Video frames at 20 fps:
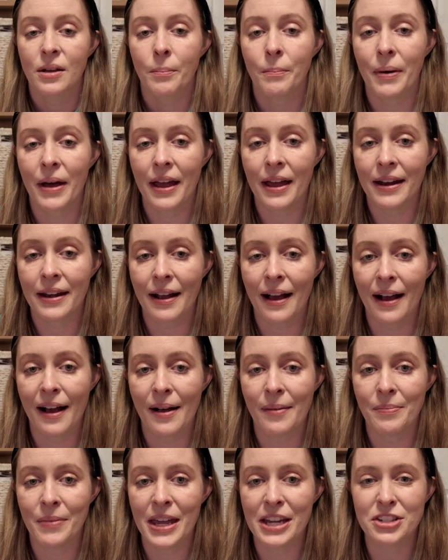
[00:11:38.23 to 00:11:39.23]
but
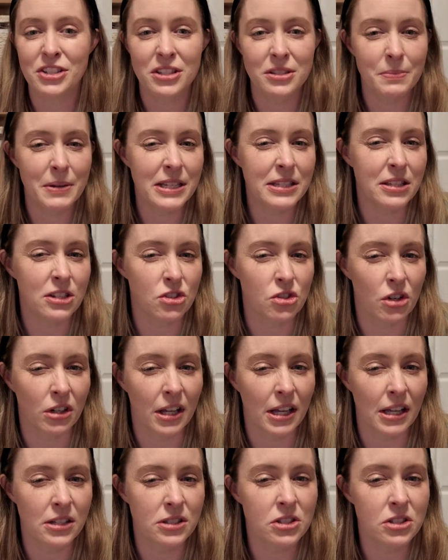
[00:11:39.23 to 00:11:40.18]
it just makes it tricky.